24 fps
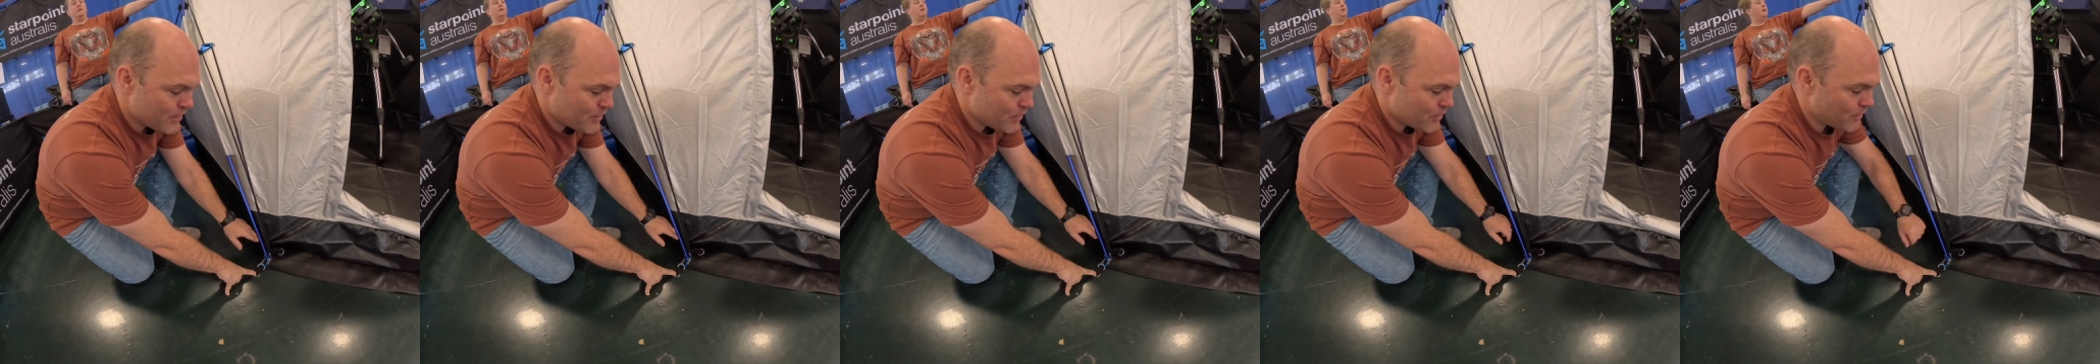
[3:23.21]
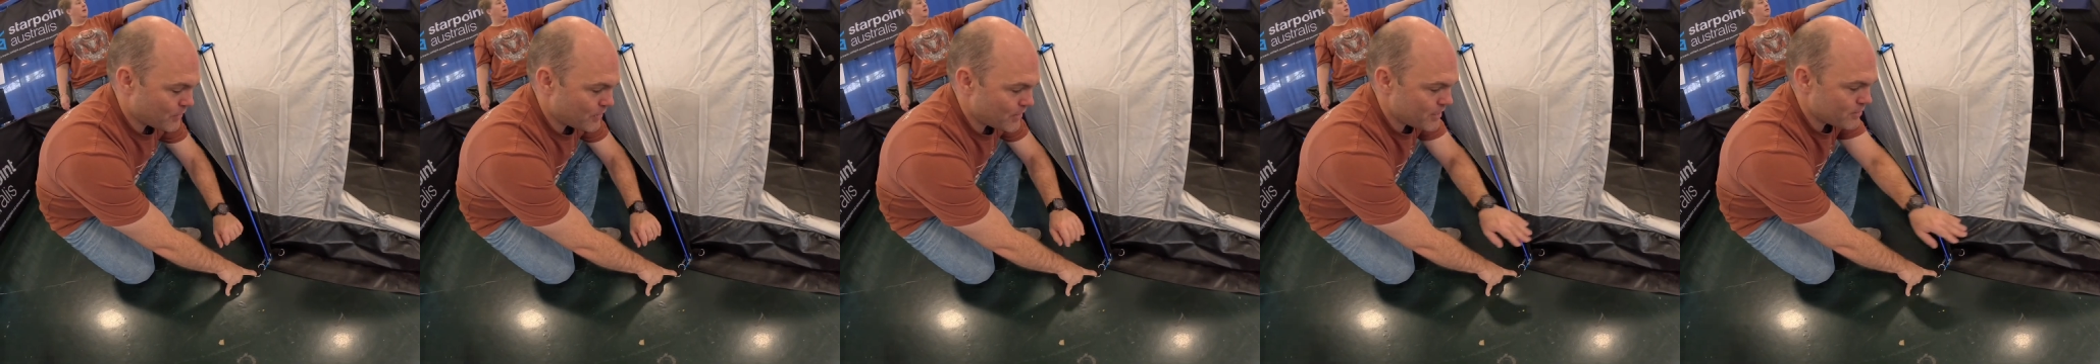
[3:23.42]

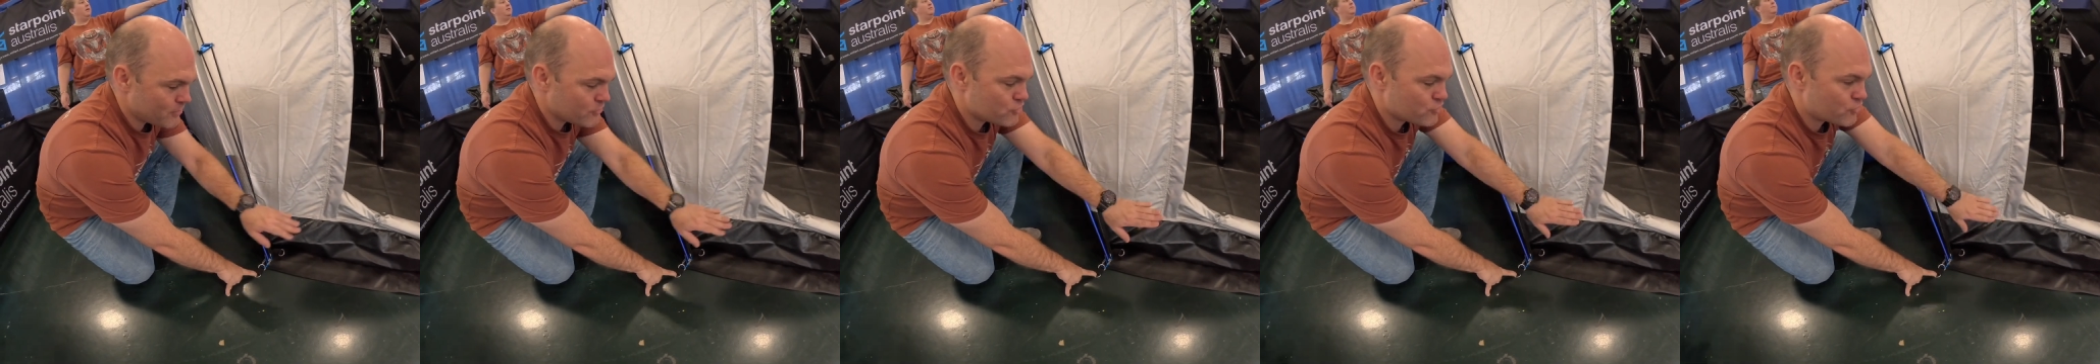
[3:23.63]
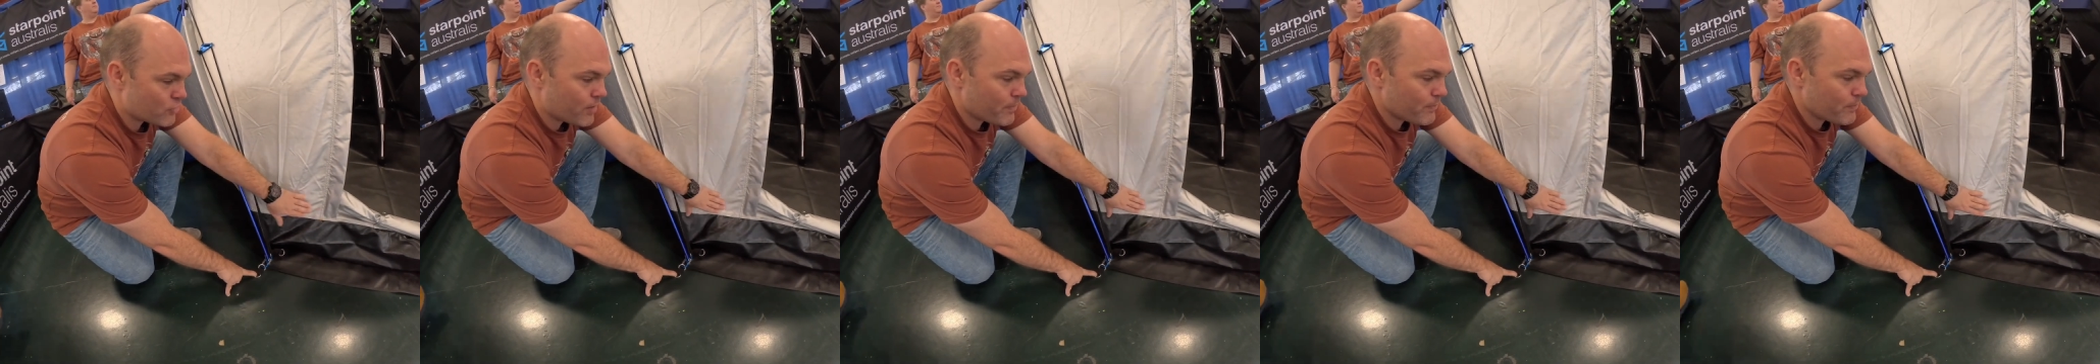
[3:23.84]
You then
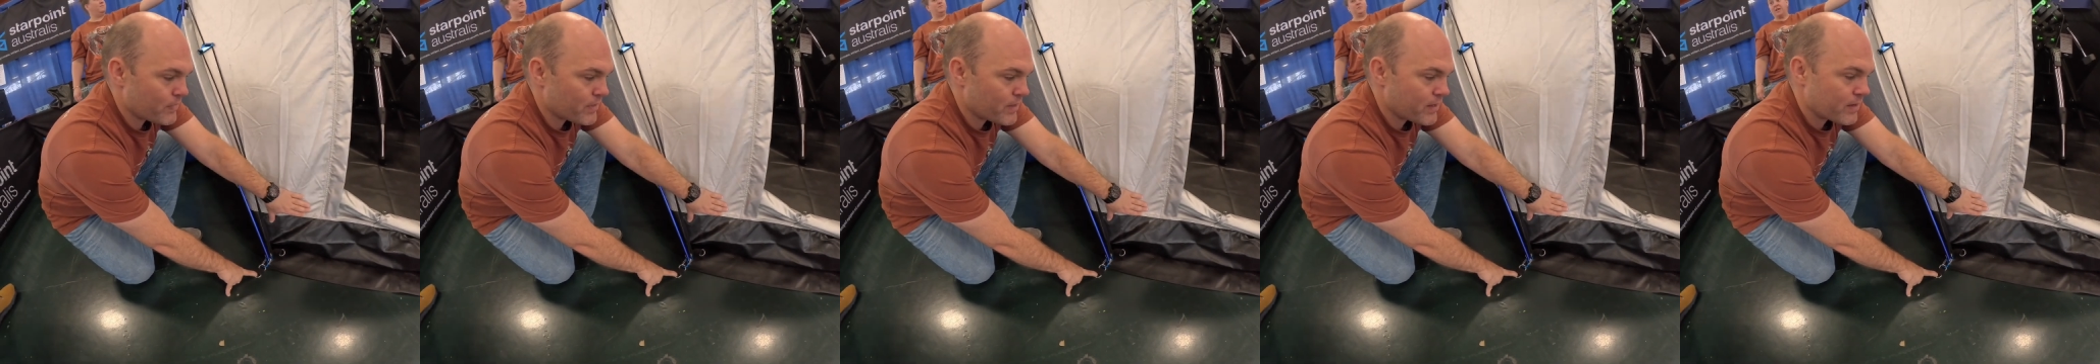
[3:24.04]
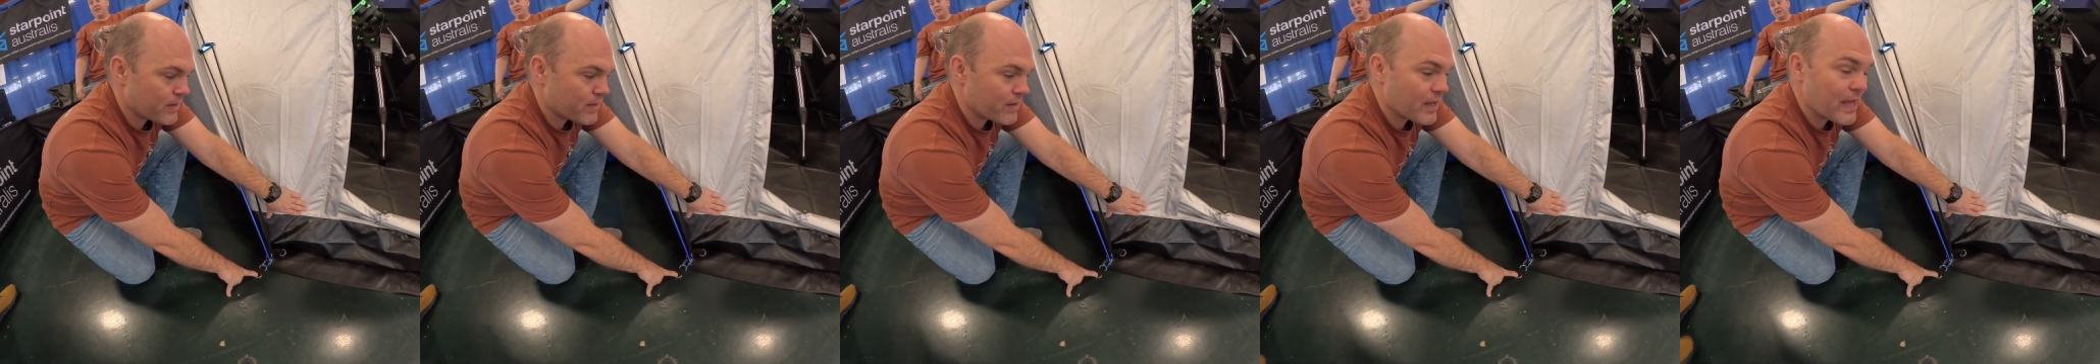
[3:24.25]
drop
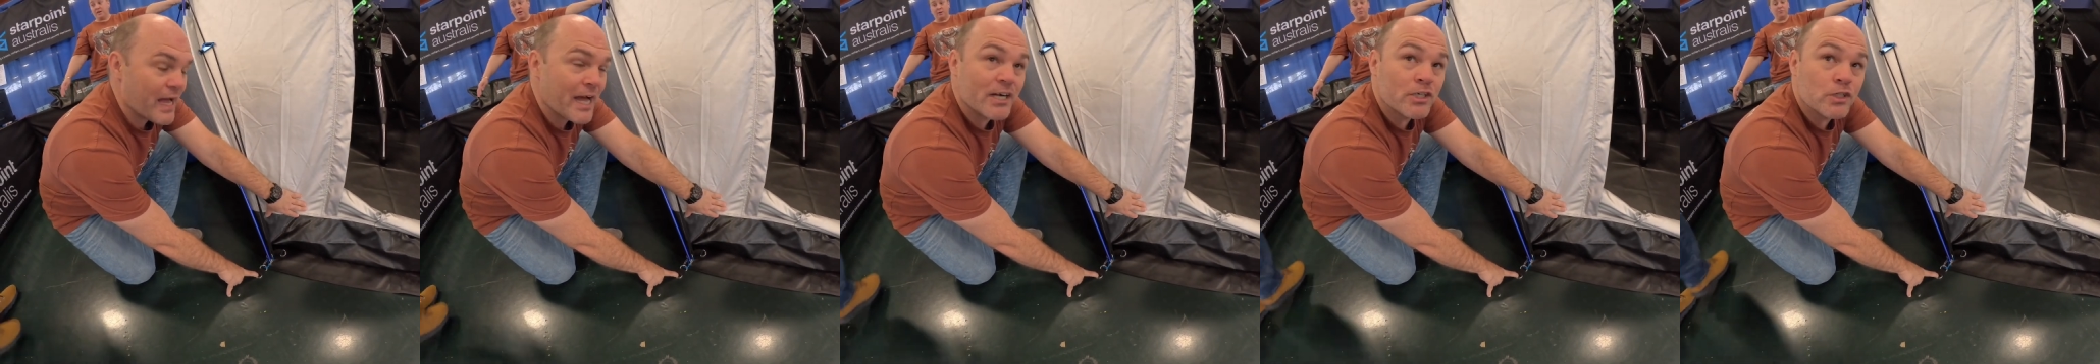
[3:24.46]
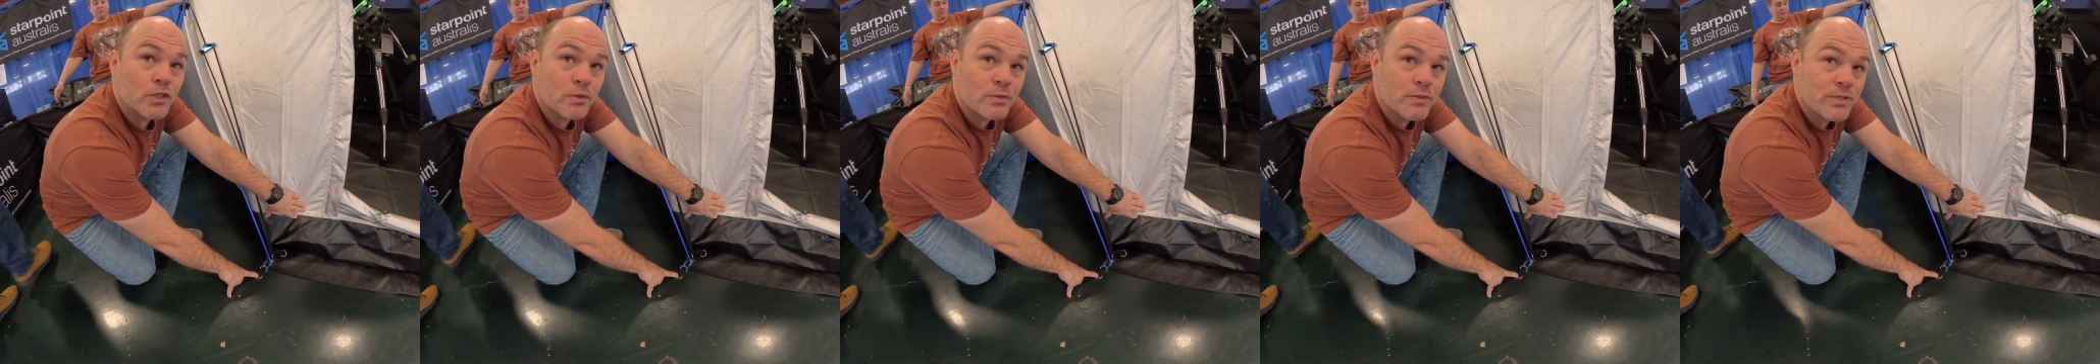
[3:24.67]
the
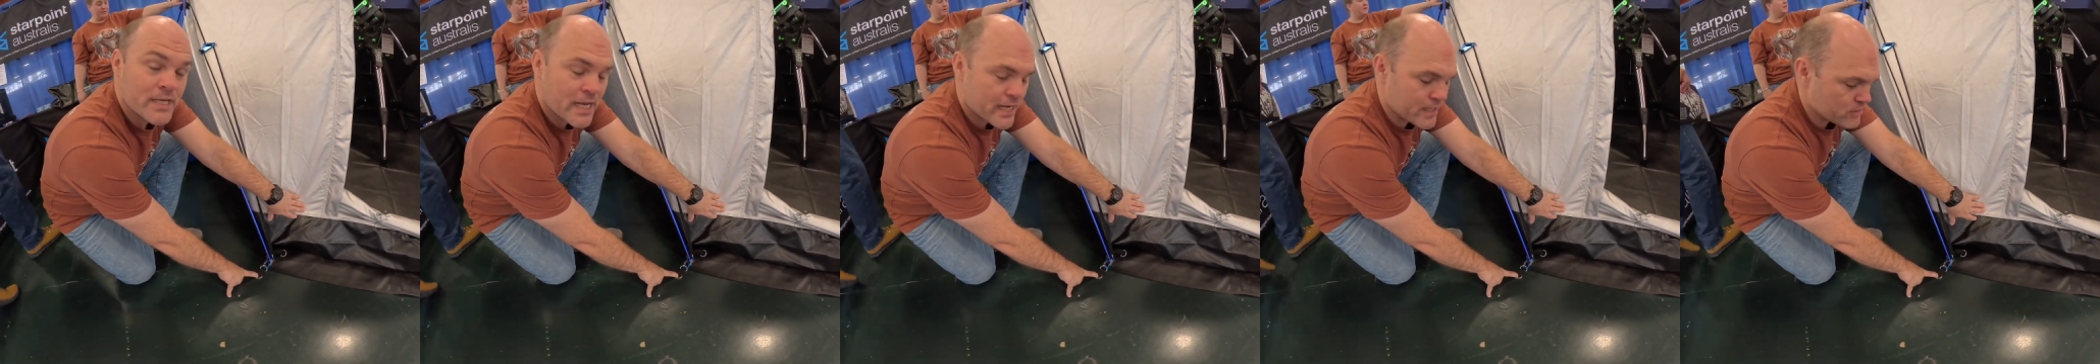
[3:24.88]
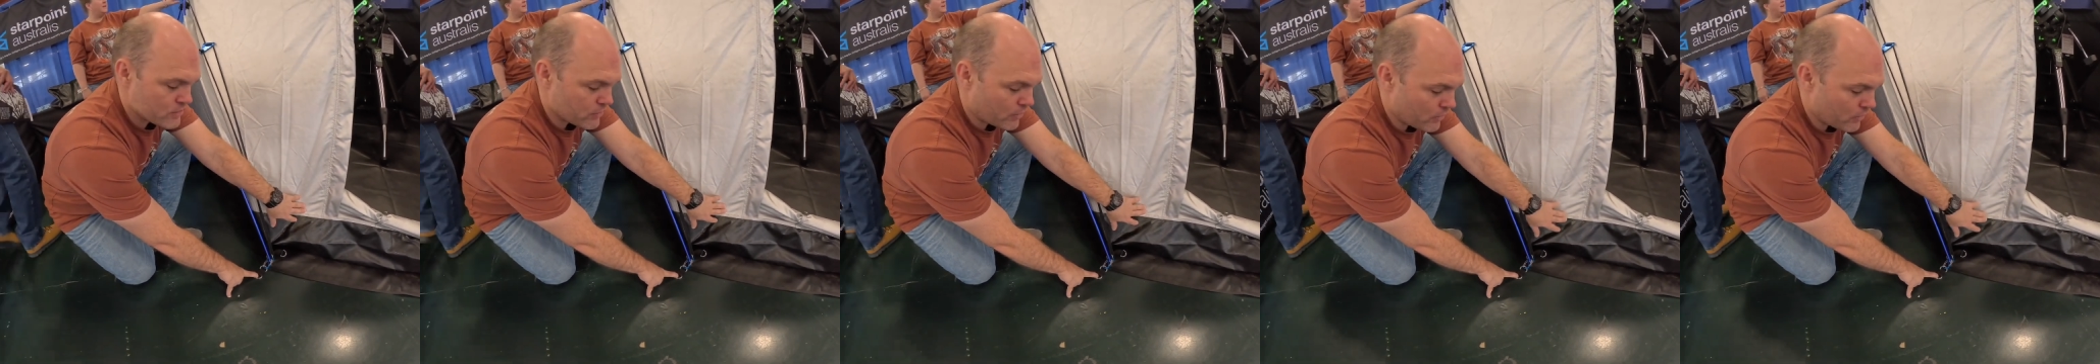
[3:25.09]
actual tent